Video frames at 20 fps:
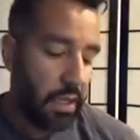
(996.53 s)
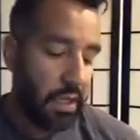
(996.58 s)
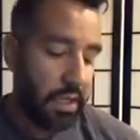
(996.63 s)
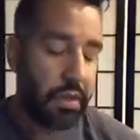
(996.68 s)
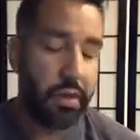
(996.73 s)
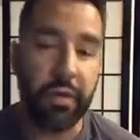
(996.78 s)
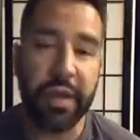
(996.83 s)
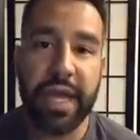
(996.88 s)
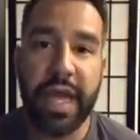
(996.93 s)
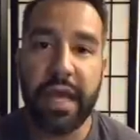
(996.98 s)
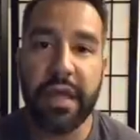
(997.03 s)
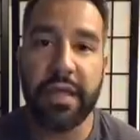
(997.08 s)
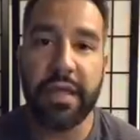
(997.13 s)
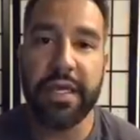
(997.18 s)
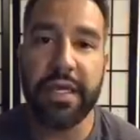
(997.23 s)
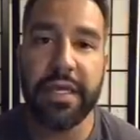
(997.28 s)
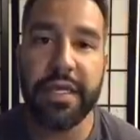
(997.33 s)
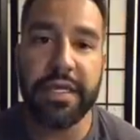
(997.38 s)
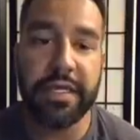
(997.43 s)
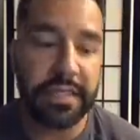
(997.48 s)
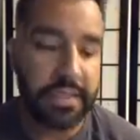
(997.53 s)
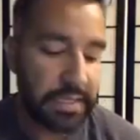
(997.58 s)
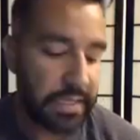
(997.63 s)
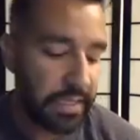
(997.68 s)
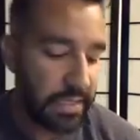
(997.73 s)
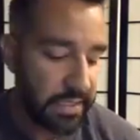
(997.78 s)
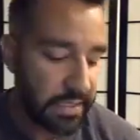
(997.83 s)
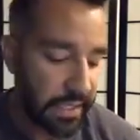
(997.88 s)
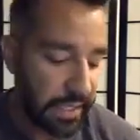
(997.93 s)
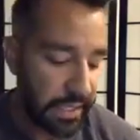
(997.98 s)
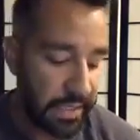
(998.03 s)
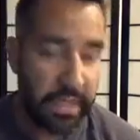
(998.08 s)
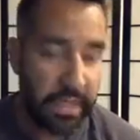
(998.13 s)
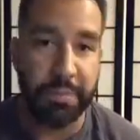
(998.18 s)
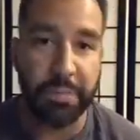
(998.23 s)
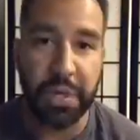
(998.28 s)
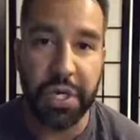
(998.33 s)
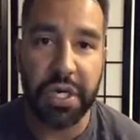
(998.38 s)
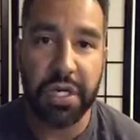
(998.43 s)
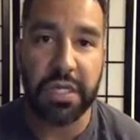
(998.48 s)
The reality is that
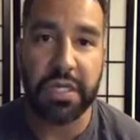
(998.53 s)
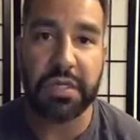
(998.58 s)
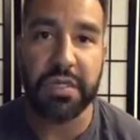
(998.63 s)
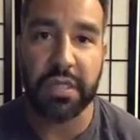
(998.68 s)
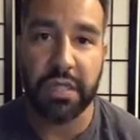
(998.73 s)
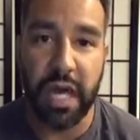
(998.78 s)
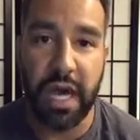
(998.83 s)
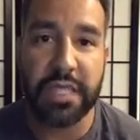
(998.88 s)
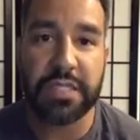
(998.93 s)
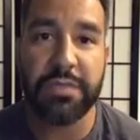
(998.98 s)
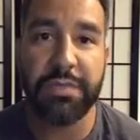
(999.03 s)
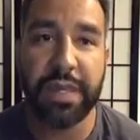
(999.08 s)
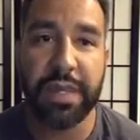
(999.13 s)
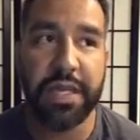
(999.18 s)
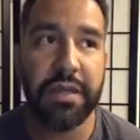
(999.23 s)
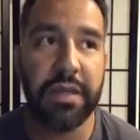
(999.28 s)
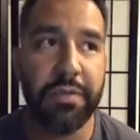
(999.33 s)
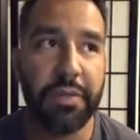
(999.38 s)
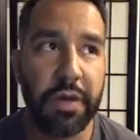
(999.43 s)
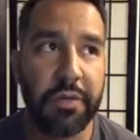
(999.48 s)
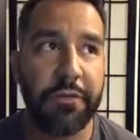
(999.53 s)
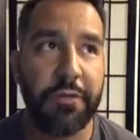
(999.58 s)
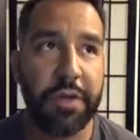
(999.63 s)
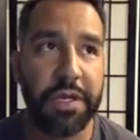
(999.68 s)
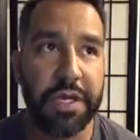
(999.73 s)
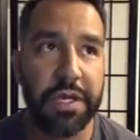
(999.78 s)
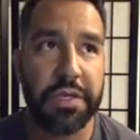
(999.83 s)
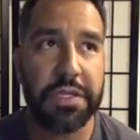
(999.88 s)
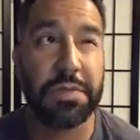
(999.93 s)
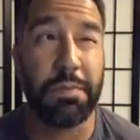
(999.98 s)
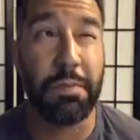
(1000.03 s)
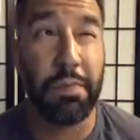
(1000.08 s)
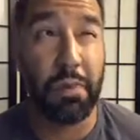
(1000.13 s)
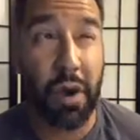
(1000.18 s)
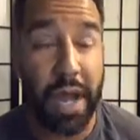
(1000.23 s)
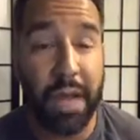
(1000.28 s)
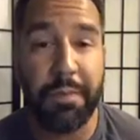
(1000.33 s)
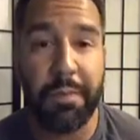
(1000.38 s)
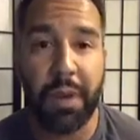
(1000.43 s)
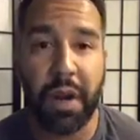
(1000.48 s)
the law's been in the book for years.
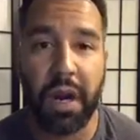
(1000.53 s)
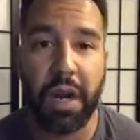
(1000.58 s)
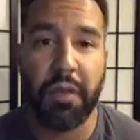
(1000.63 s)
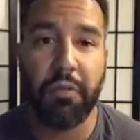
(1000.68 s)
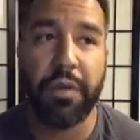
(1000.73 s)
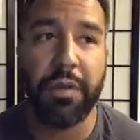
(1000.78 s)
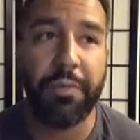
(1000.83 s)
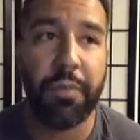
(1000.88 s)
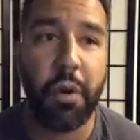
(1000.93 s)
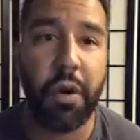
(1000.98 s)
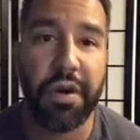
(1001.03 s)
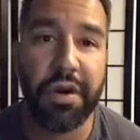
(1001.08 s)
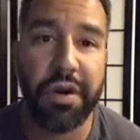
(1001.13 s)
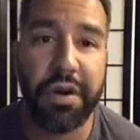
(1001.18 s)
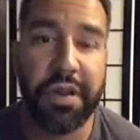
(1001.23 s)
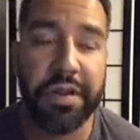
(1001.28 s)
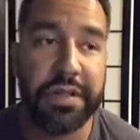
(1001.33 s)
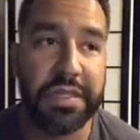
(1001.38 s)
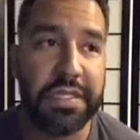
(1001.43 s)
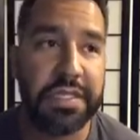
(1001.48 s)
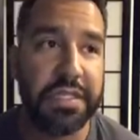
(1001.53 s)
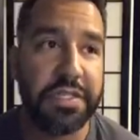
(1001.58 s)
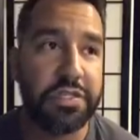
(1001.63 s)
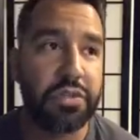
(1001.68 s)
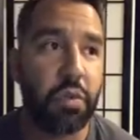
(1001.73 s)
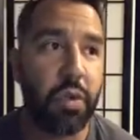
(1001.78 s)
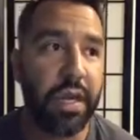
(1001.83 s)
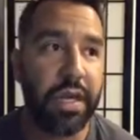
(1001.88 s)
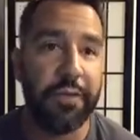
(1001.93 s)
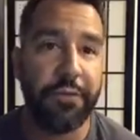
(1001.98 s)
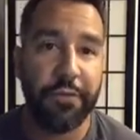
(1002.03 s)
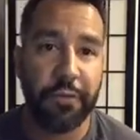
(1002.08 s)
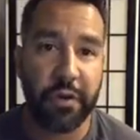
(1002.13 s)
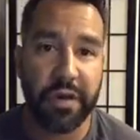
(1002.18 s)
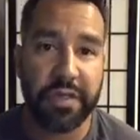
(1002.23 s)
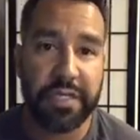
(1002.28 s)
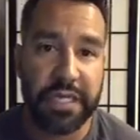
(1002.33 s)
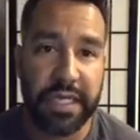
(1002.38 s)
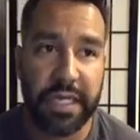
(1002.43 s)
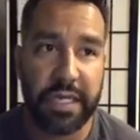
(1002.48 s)
Breitbart reported on this in
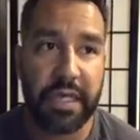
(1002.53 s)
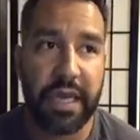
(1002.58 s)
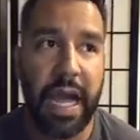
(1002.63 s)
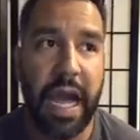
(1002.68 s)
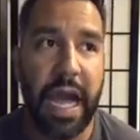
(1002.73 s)
2014.